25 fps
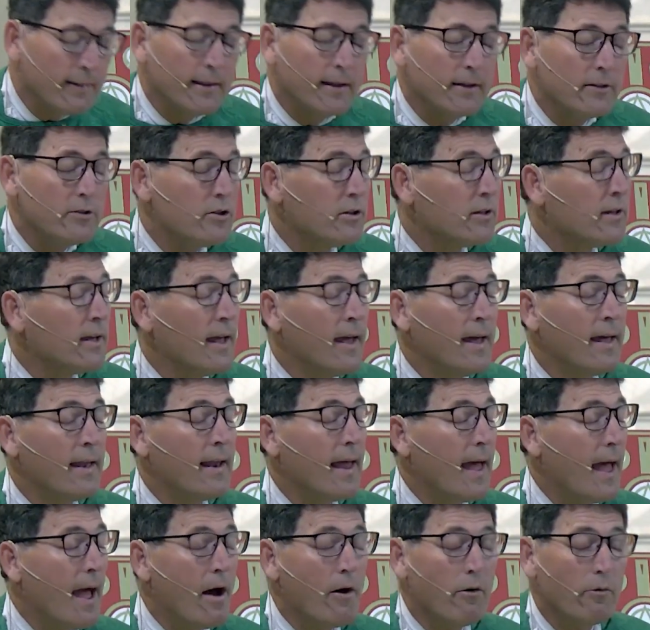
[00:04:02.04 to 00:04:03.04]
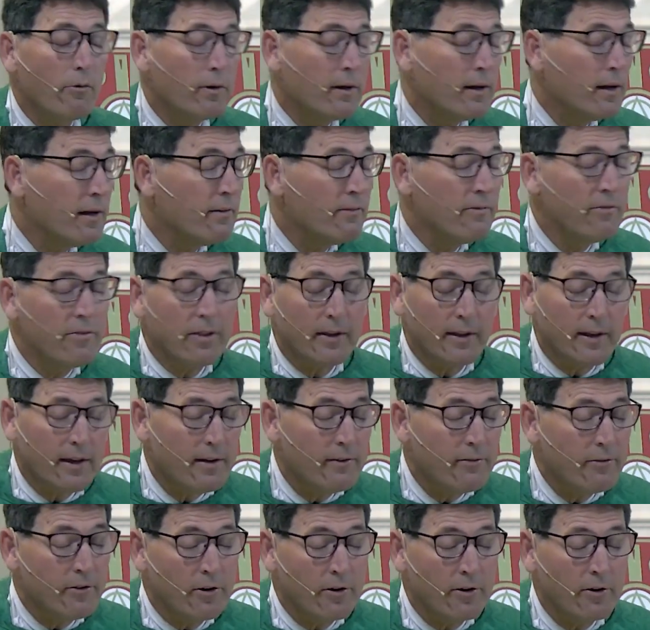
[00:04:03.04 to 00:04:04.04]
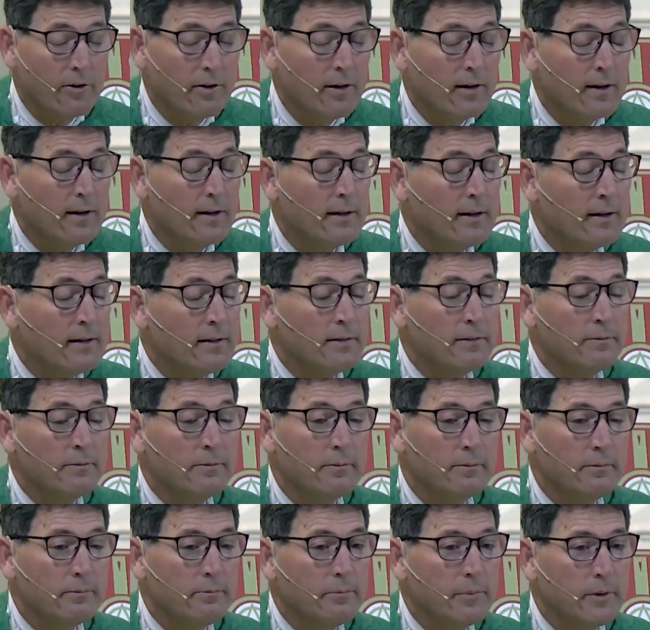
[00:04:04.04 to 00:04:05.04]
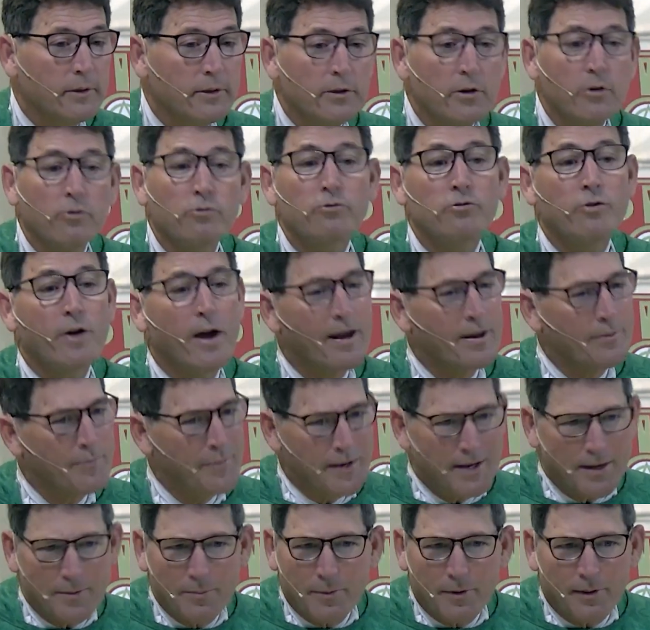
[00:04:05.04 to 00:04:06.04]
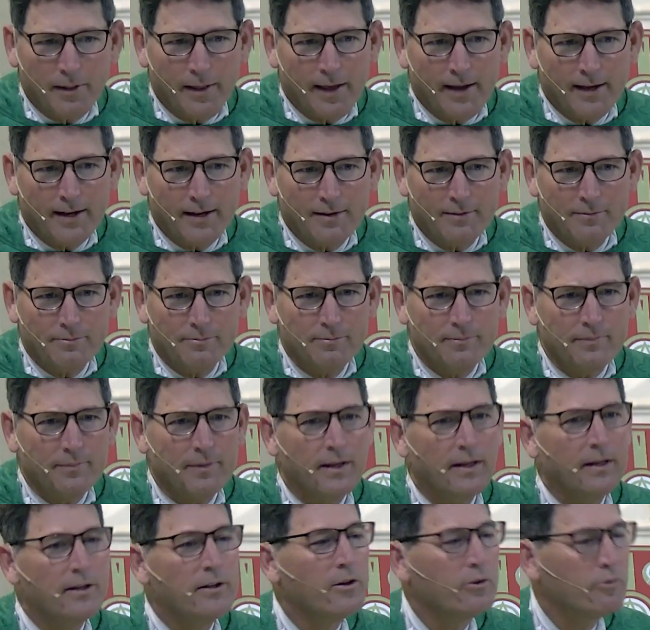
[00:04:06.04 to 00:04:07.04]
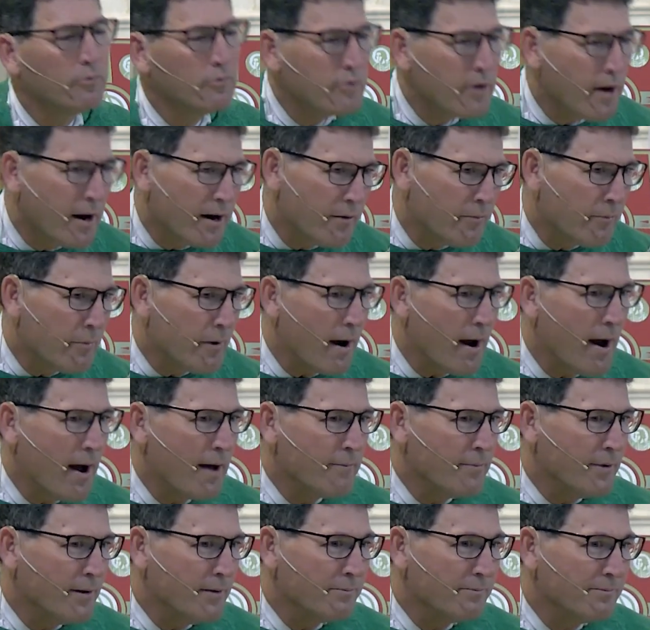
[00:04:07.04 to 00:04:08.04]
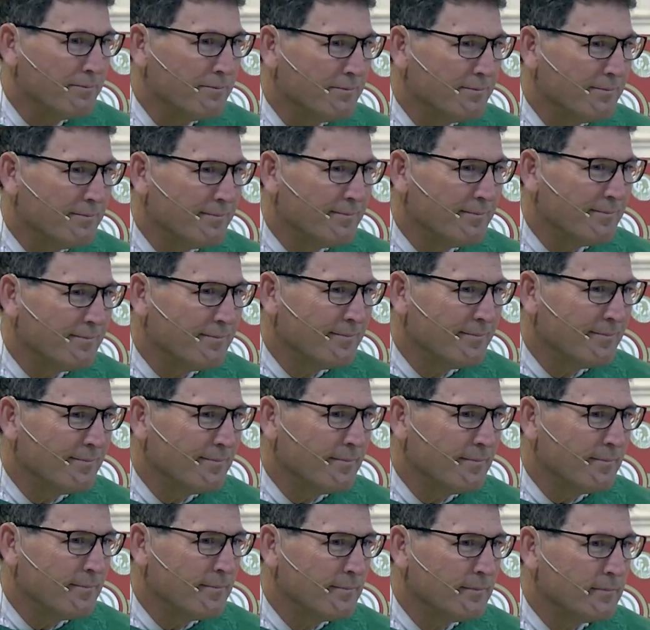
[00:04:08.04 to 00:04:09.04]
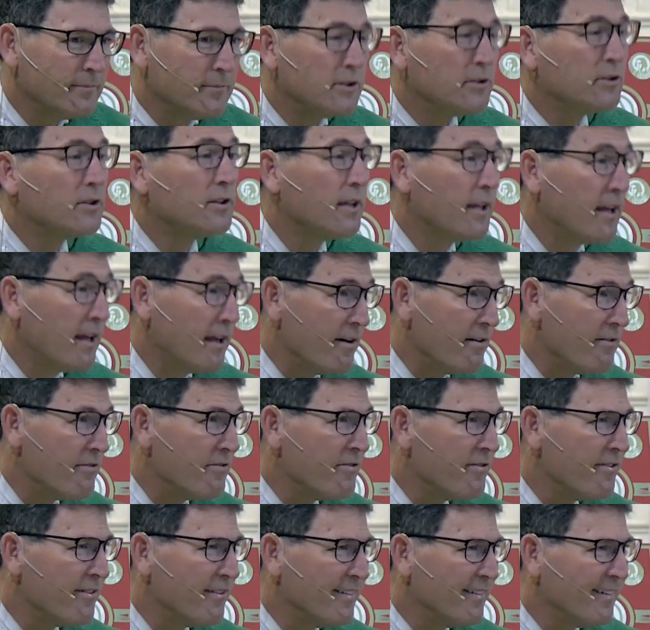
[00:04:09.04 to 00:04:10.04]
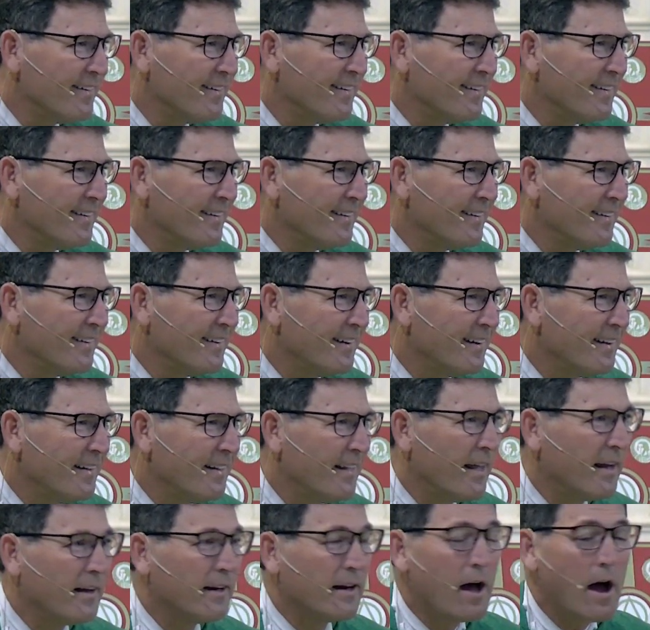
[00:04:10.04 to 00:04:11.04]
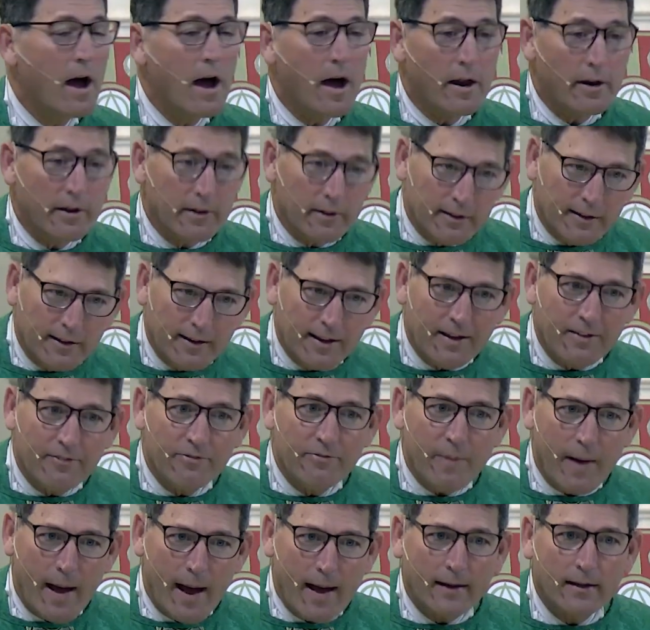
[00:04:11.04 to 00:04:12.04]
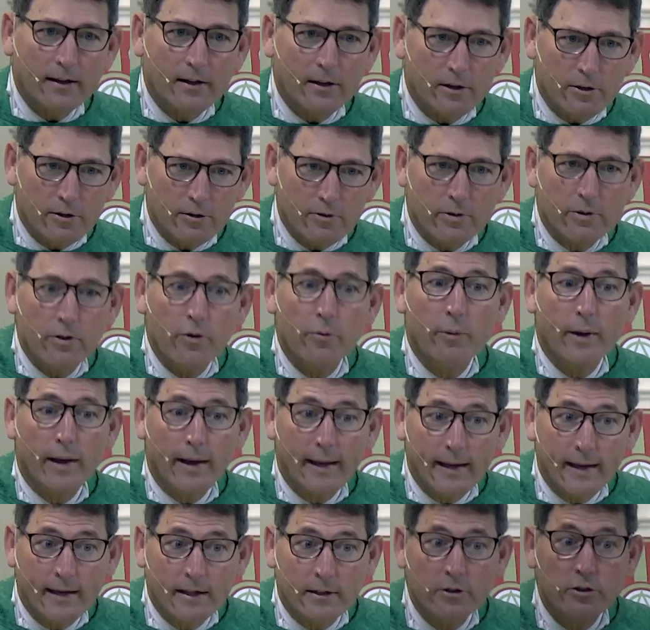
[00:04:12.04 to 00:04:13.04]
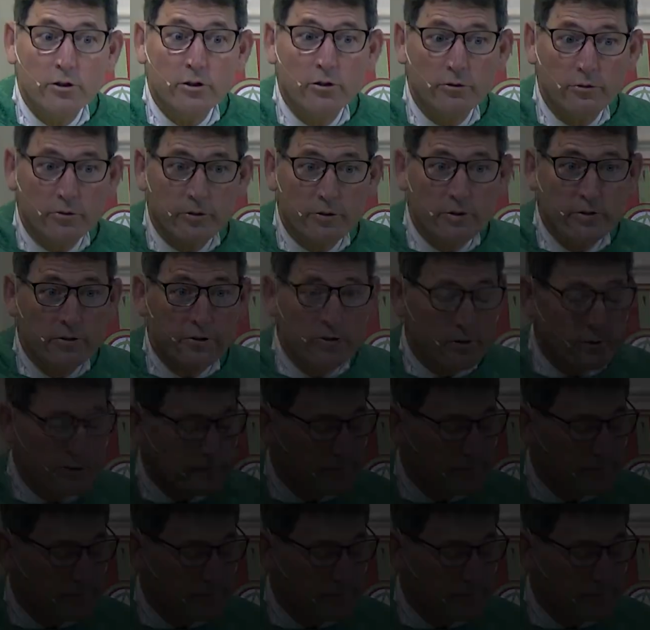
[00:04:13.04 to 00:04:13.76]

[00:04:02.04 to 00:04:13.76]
that you can't outgive the giver, but don't try to manipulate him and don't try to bribe him. Just give and let God give back to you in the way he chooses.